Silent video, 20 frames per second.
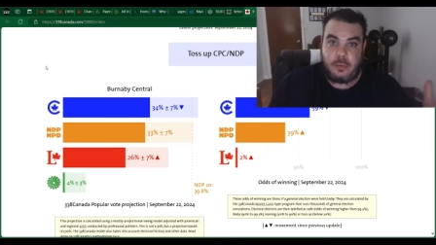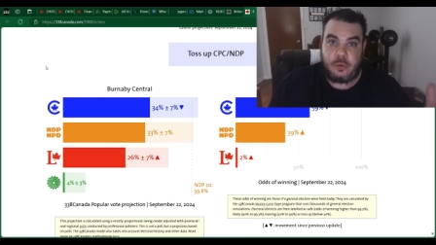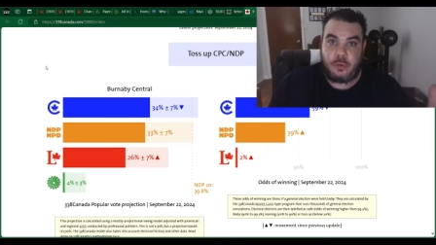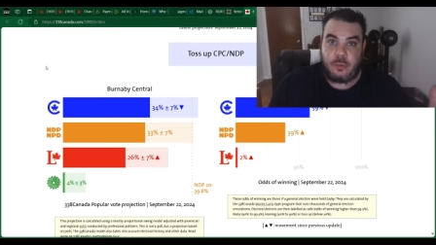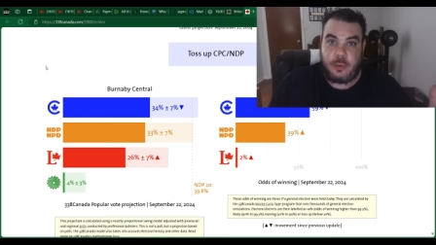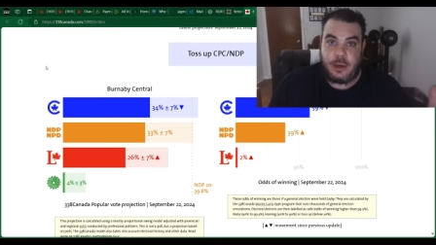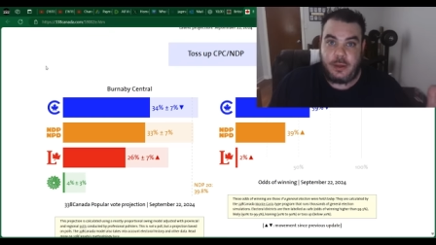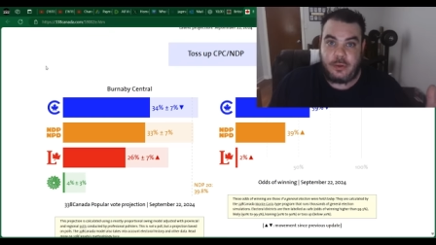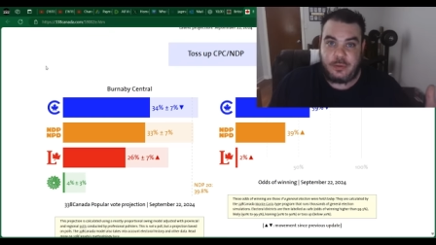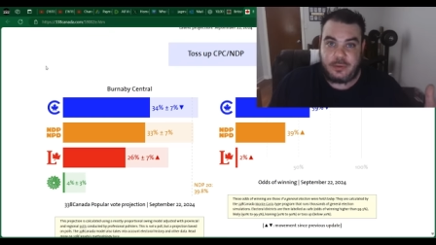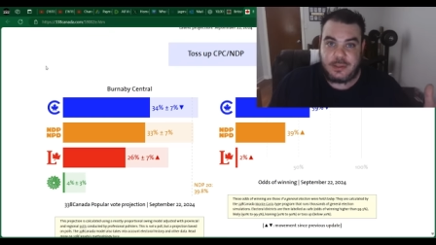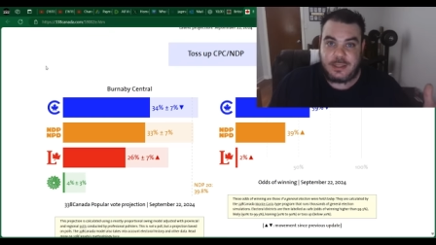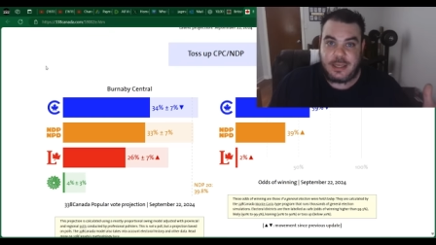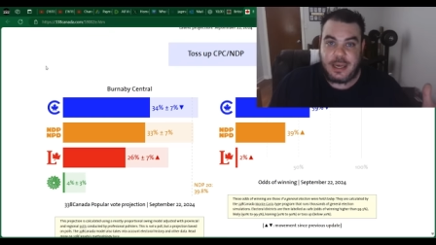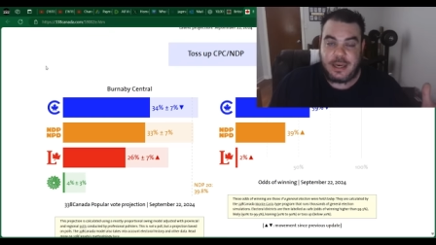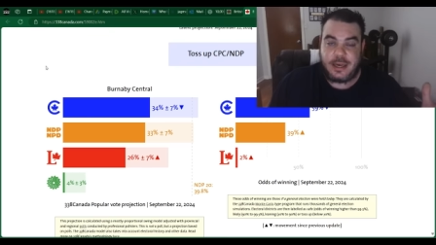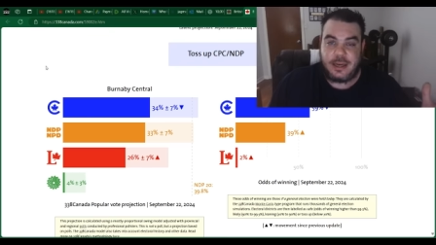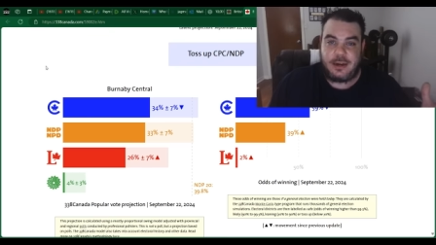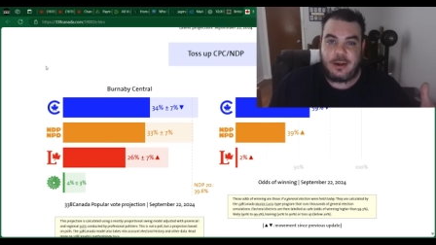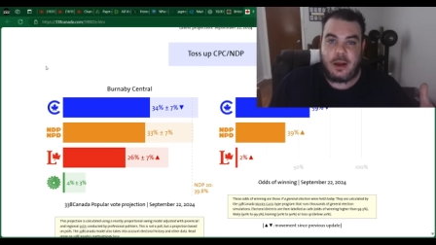the real
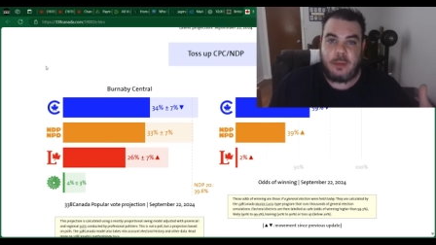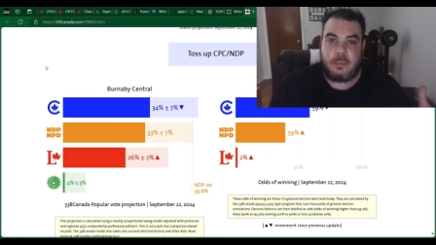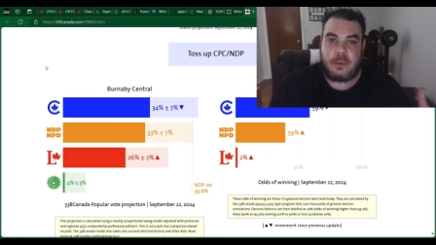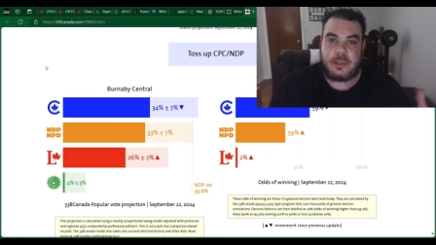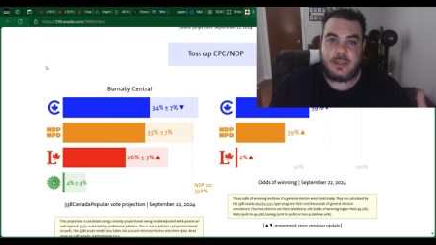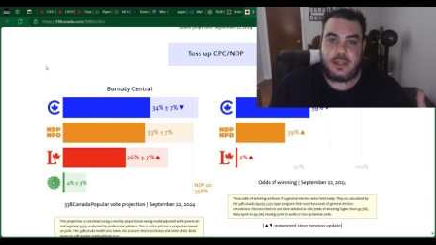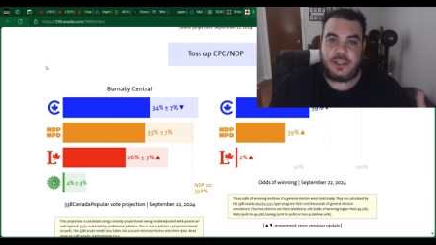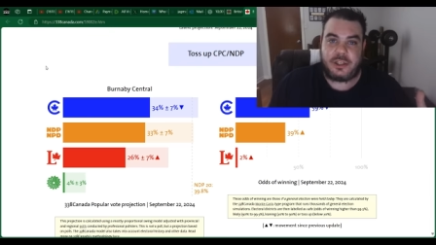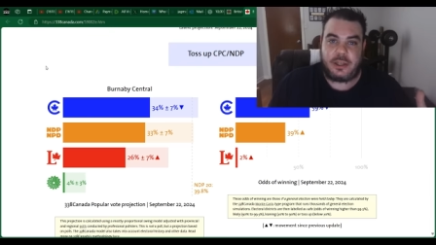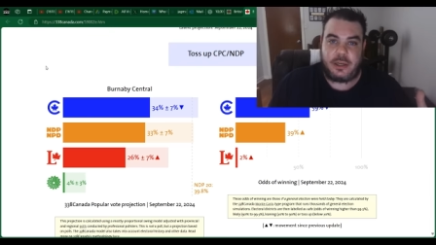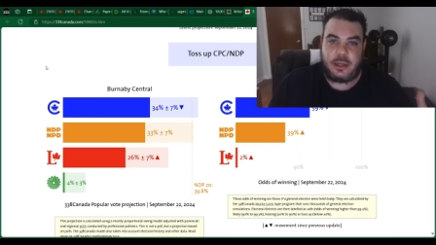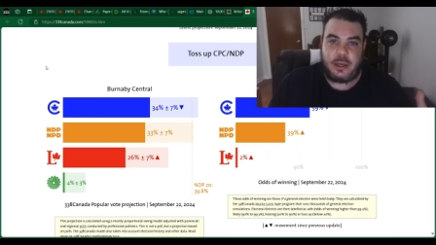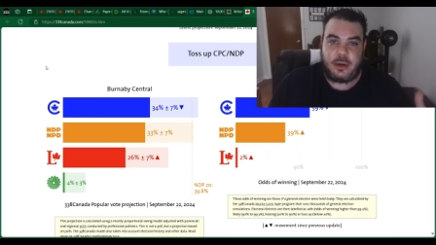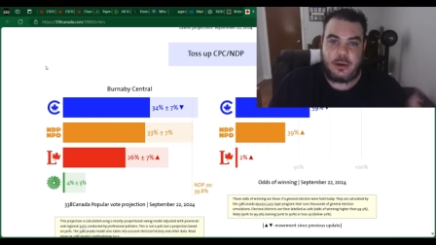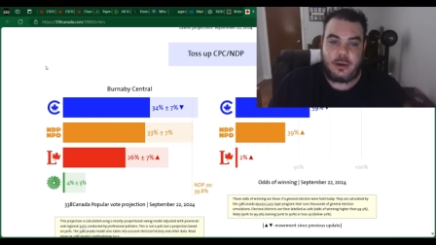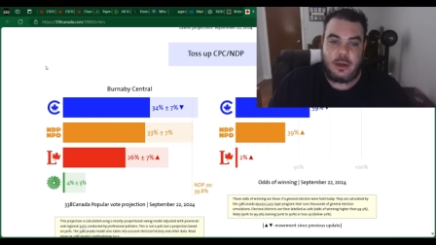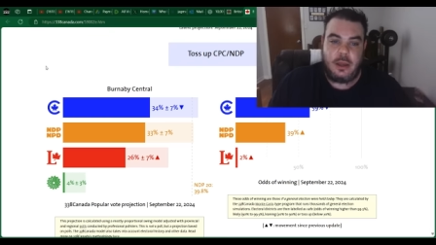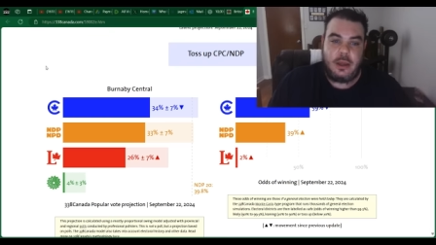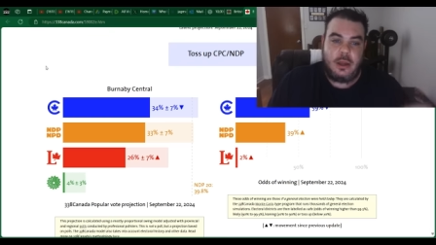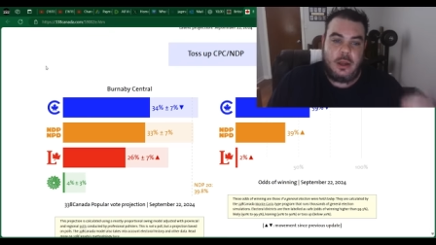second opposition
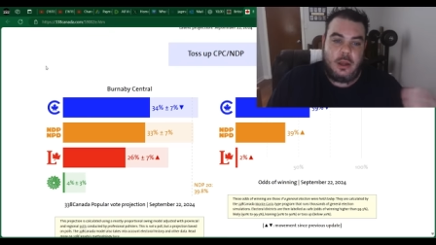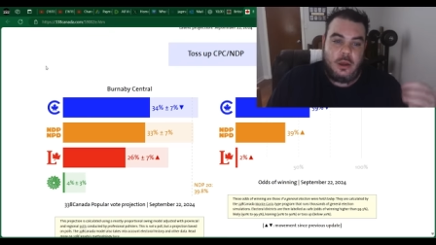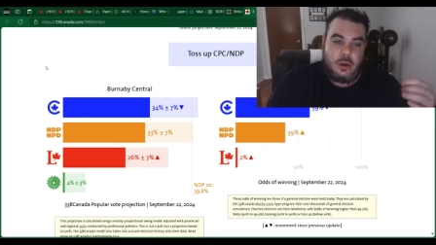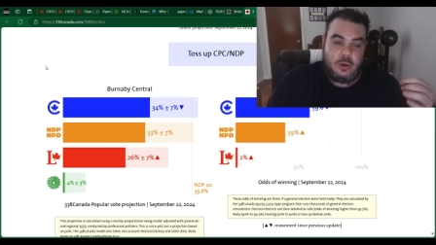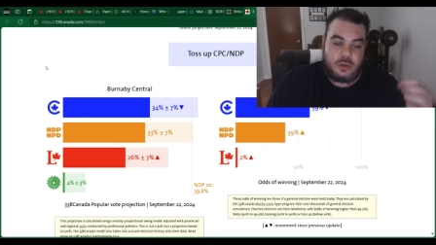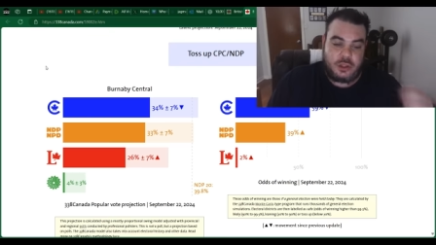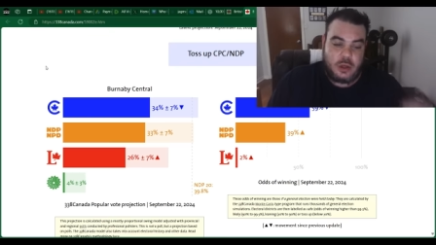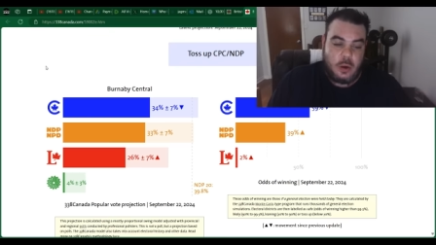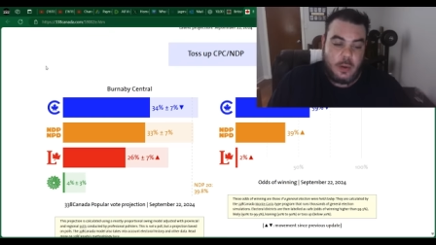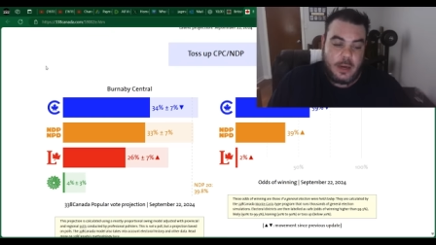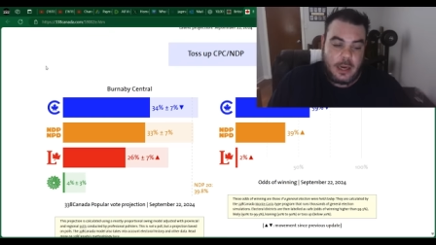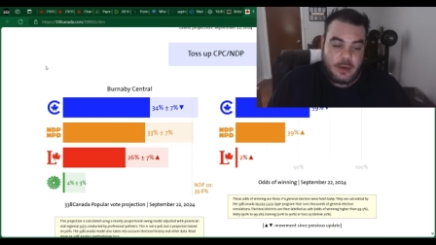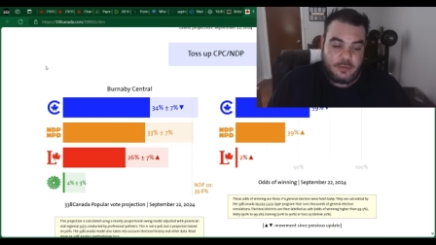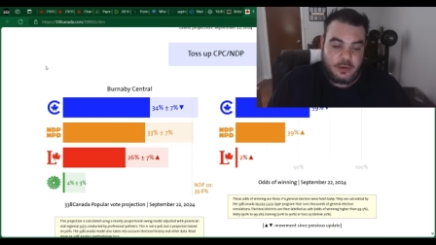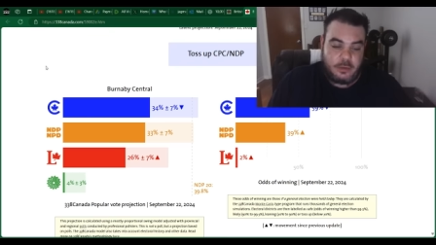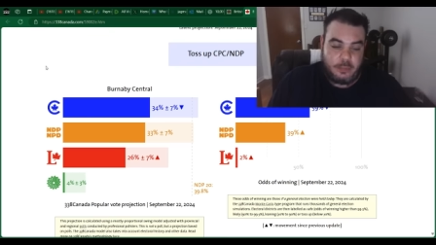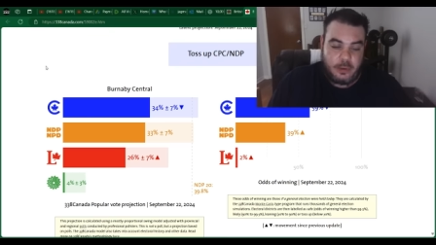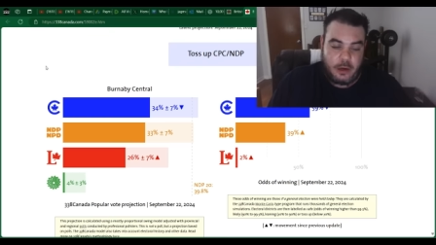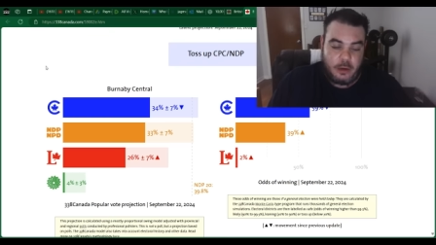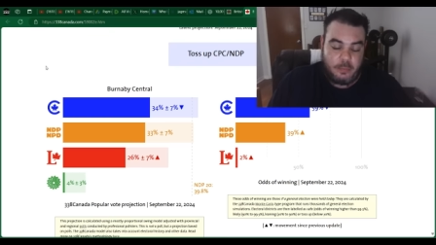here who's going
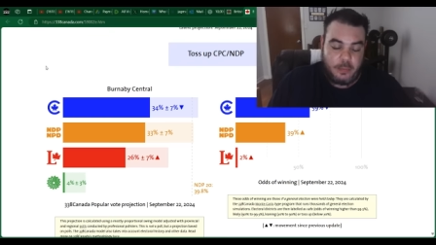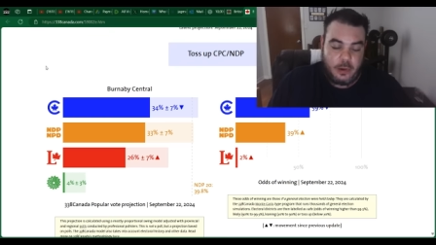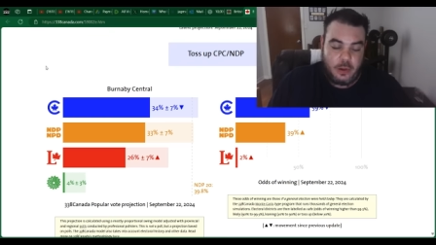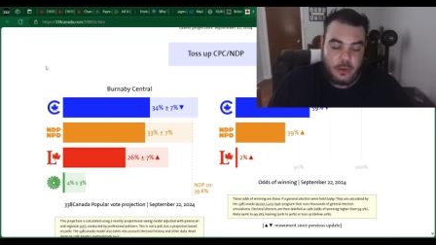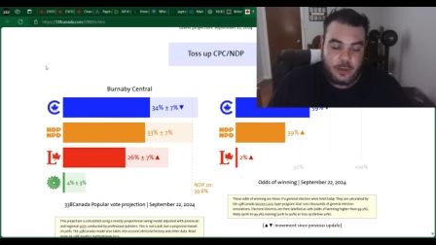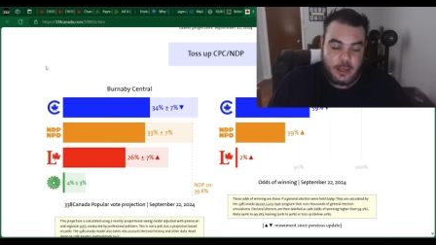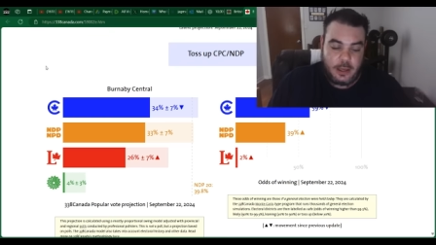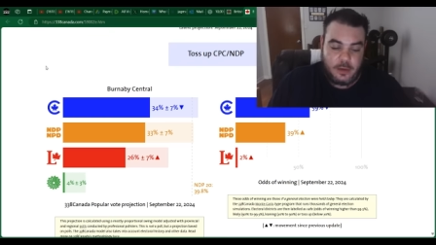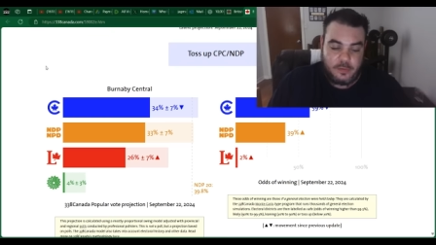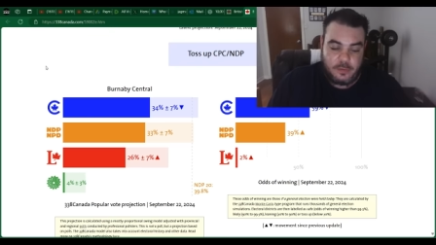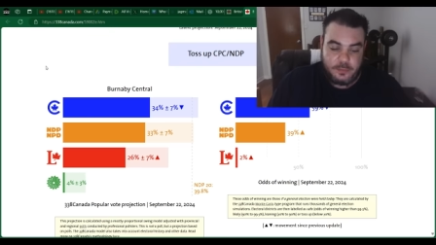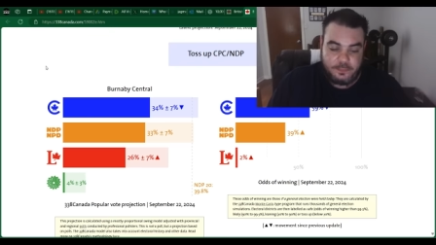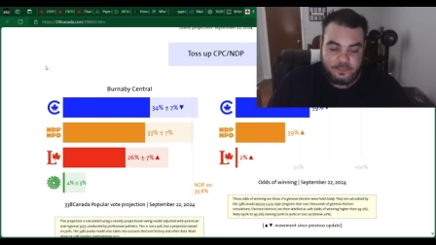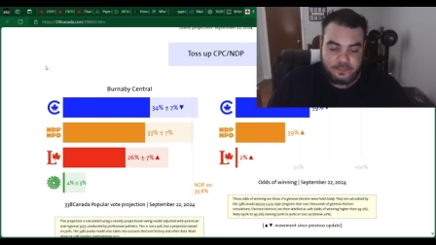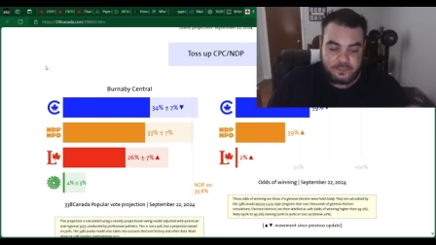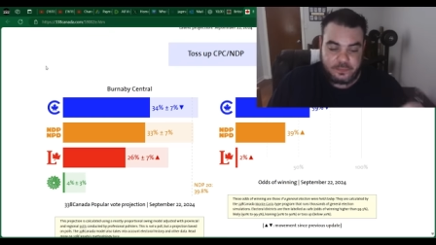after Pierre Polyev.